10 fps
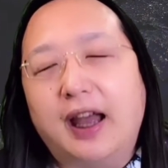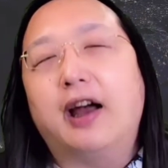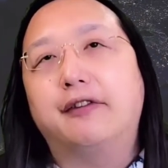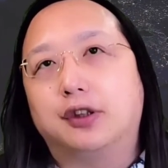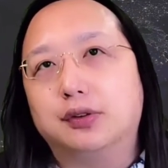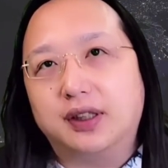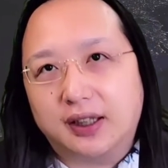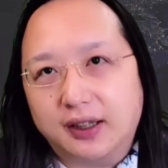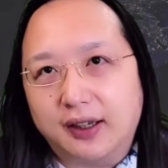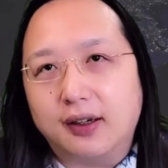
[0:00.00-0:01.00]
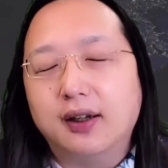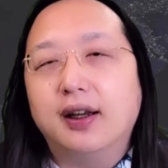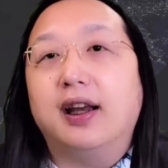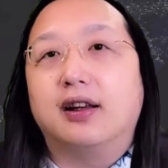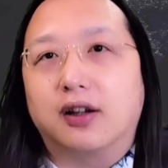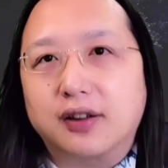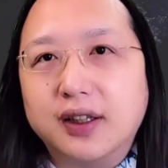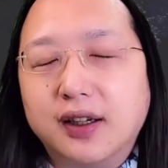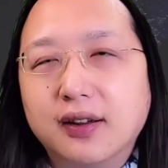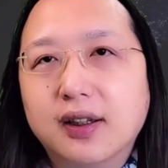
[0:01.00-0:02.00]
have to declare a
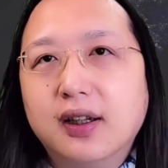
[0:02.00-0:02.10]
lockdown.